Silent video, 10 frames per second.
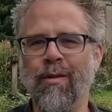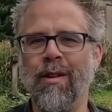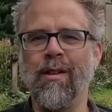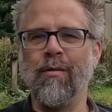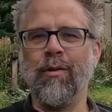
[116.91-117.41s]
It's
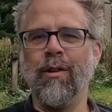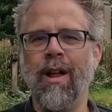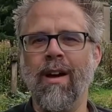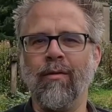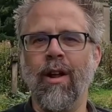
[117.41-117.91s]
not as if we
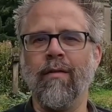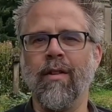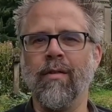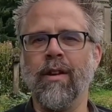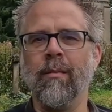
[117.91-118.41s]
don't have
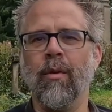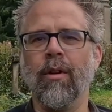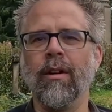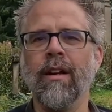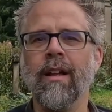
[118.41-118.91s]
gravestones
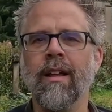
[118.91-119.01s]
anymore.